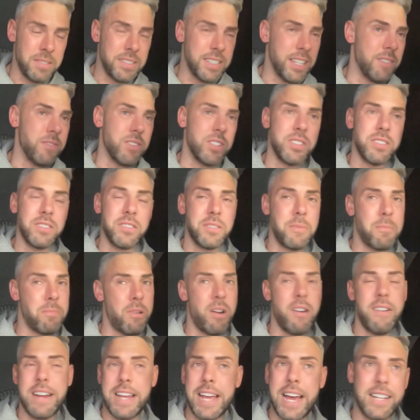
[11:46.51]
given the
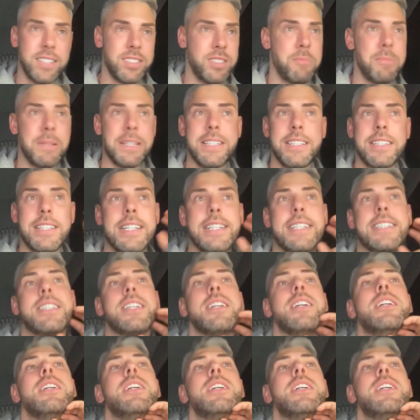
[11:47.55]
priority has to be the league.